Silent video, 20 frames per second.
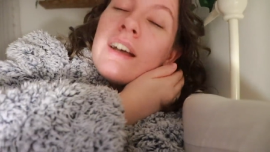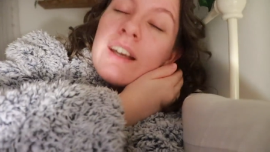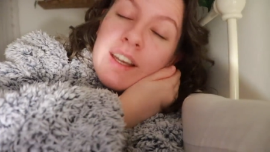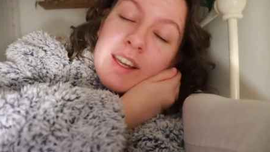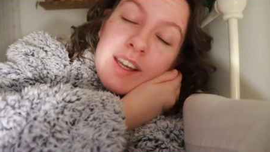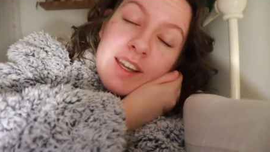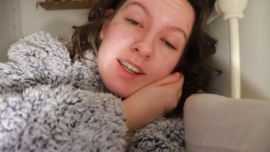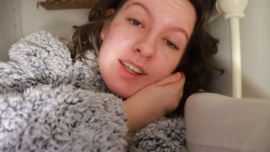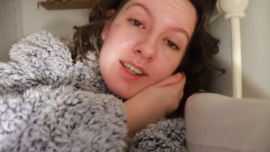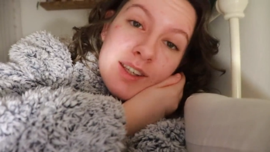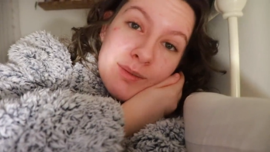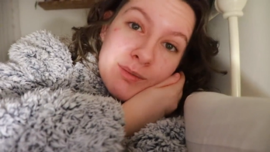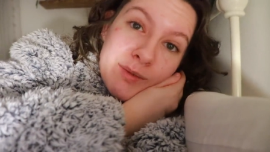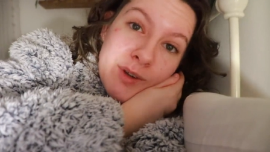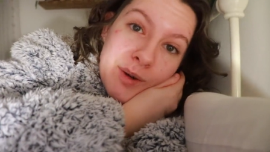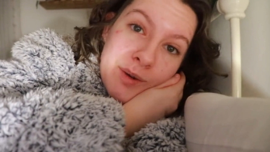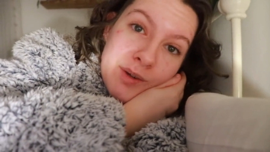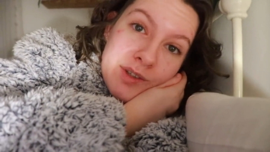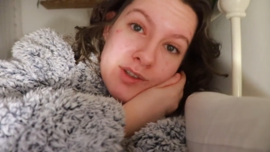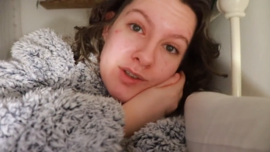I am
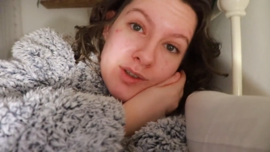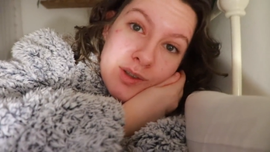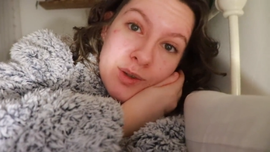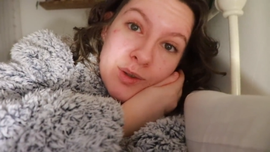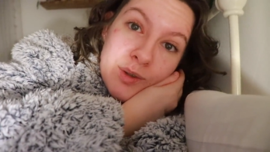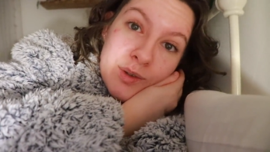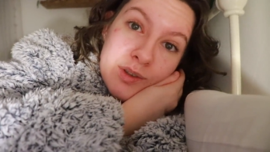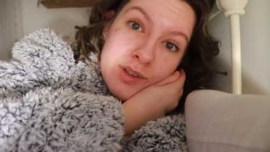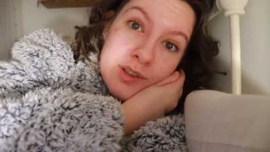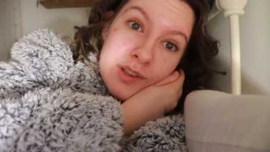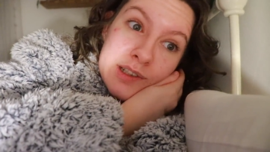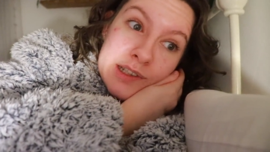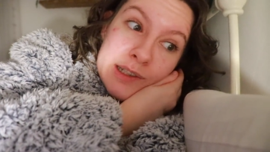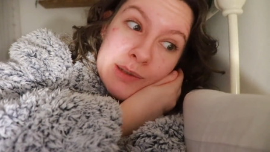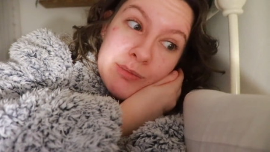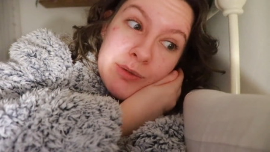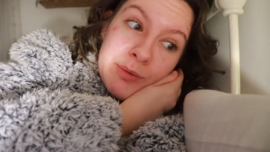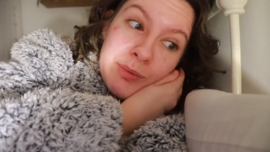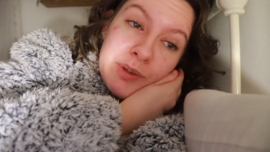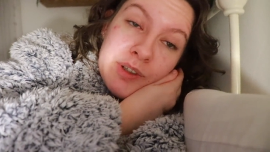going to go to
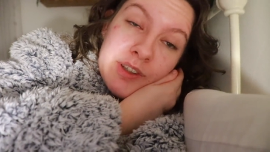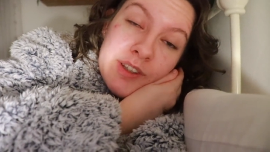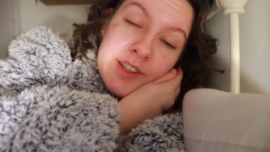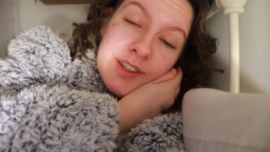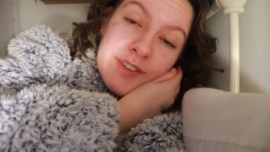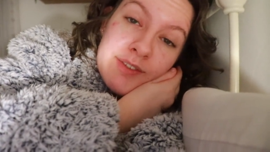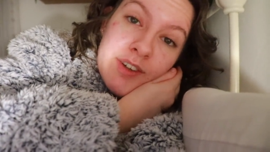sleep because it's